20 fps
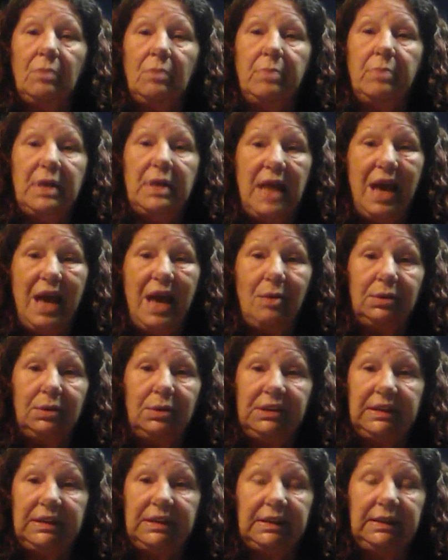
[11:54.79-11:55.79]
But now
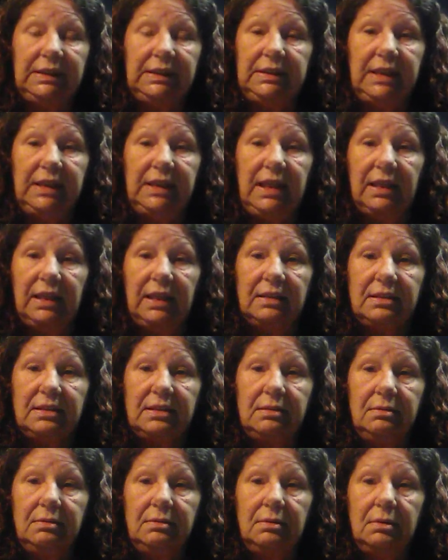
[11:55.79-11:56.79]
it's
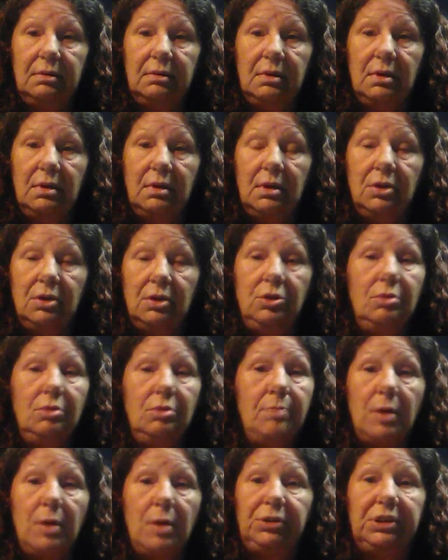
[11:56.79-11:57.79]
66.
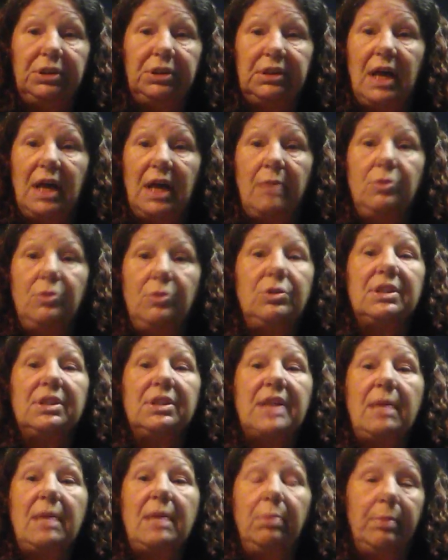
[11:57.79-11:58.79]
Most of the time, you're
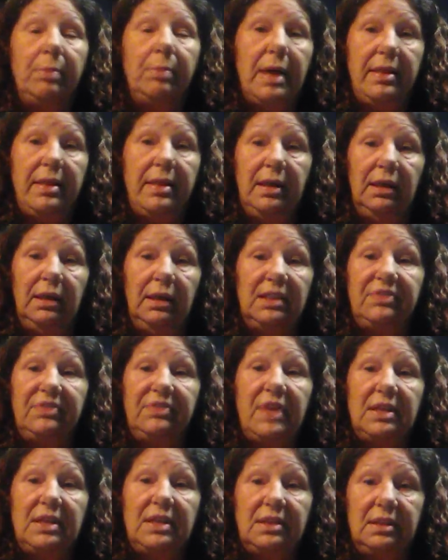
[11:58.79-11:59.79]
disabled by then,
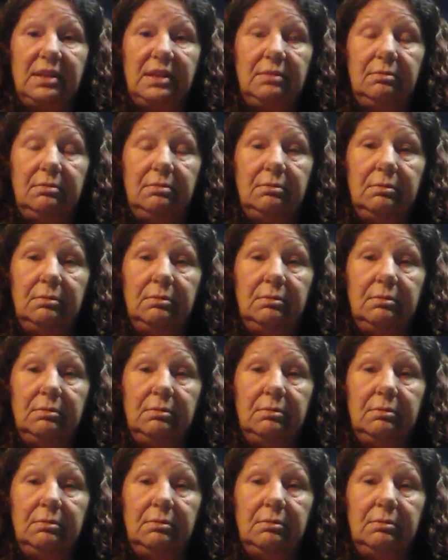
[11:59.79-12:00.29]
let's face it.